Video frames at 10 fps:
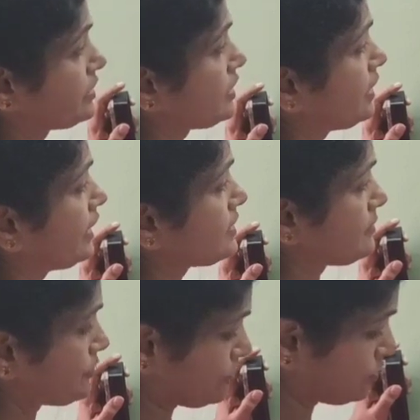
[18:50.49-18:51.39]
I'll
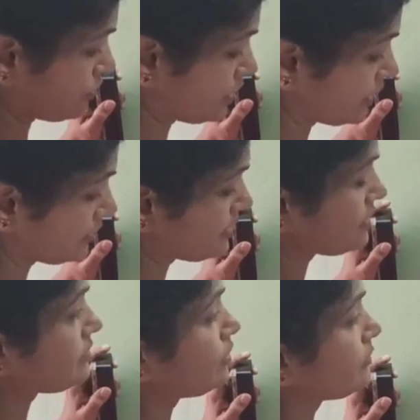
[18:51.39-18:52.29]
substitute here. This is
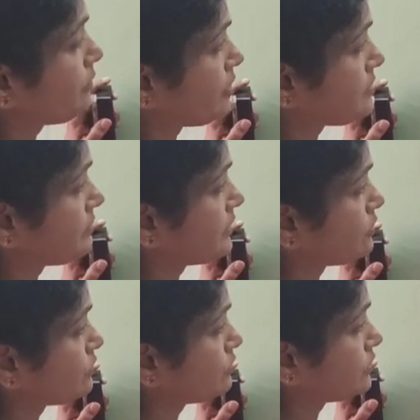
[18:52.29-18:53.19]
not possible to
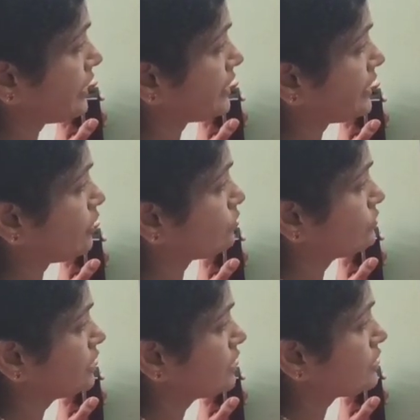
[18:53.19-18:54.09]
do there down.